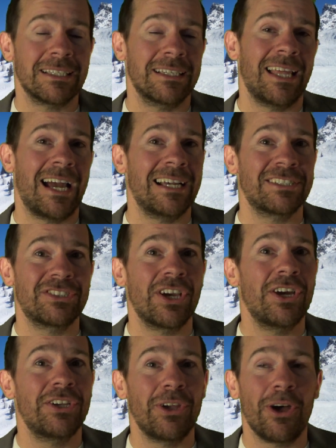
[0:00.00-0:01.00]
and that has
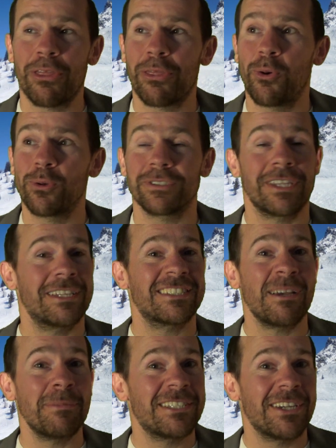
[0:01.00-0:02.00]
turned our thoughts to the
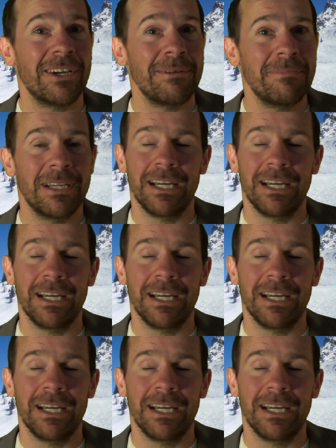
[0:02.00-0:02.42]
summertime.